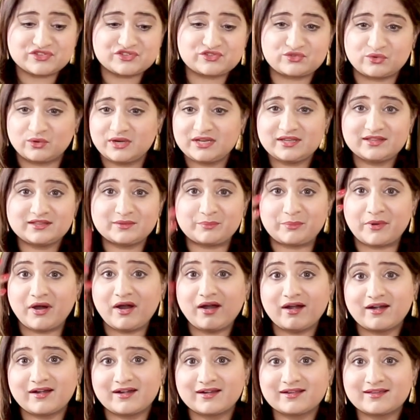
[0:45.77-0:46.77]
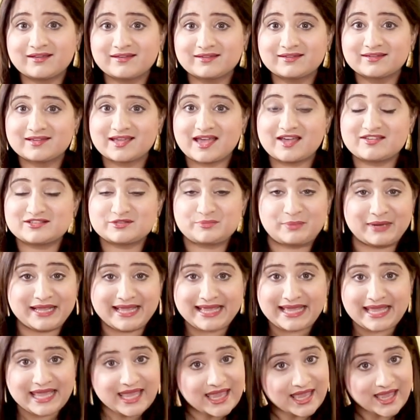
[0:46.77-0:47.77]
strolling in the park, I was
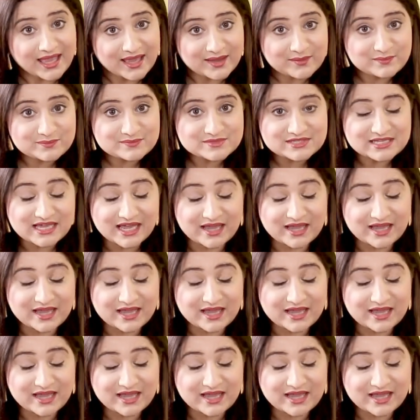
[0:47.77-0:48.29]
playing games.